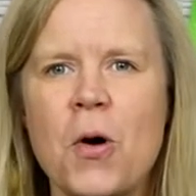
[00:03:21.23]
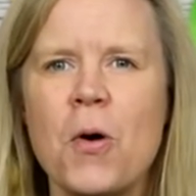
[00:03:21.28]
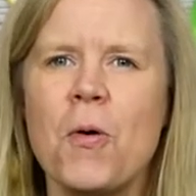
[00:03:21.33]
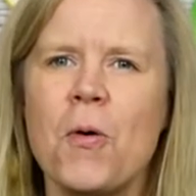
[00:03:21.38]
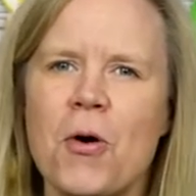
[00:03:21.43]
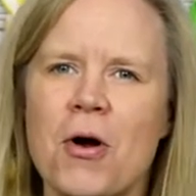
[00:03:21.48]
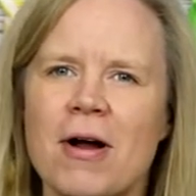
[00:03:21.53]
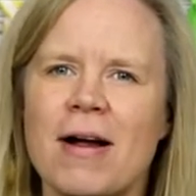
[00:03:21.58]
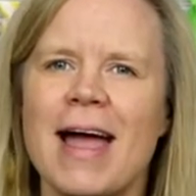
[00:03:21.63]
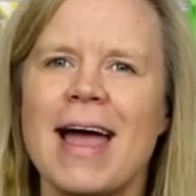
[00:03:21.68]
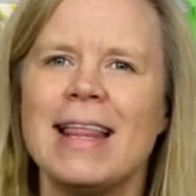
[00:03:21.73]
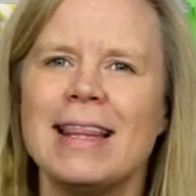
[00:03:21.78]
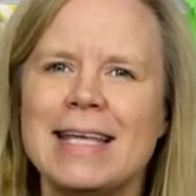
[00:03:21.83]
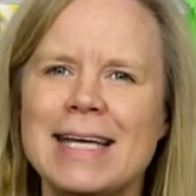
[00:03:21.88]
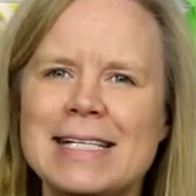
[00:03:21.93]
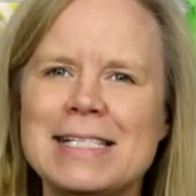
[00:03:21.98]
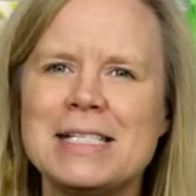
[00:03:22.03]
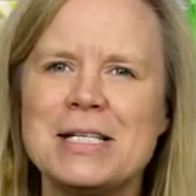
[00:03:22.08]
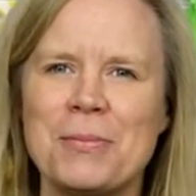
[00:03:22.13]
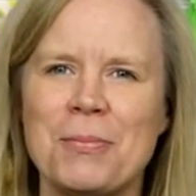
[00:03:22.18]
or at
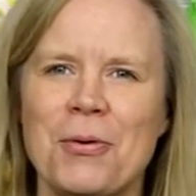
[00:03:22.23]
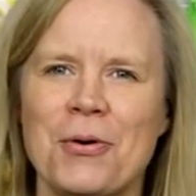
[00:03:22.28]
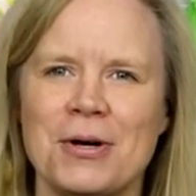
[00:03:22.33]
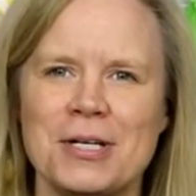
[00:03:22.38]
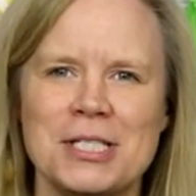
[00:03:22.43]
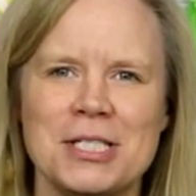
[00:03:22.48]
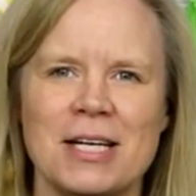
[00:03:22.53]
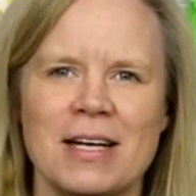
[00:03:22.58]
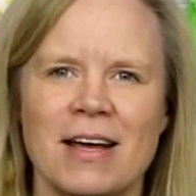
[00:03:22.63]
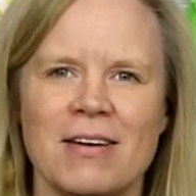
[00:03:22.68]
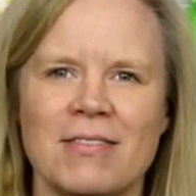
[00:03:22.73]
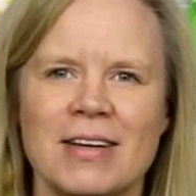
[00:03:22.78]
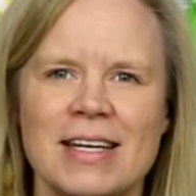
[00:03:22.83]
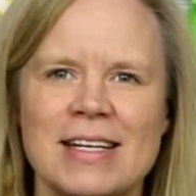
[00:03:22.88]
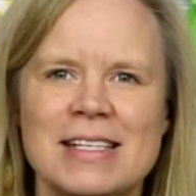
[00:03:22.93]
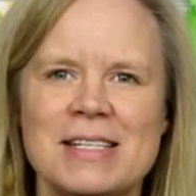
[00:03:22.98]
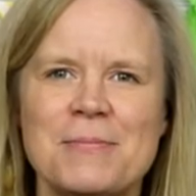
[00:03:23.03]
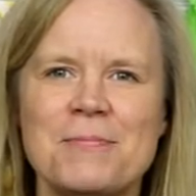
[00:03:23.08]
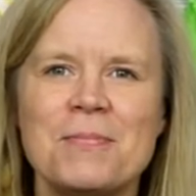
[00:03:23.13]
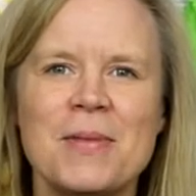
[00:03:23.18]
least a portion of
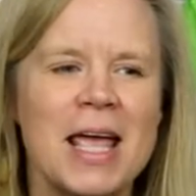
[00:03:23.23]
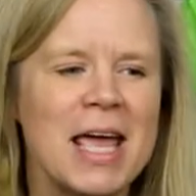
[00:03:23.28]
it.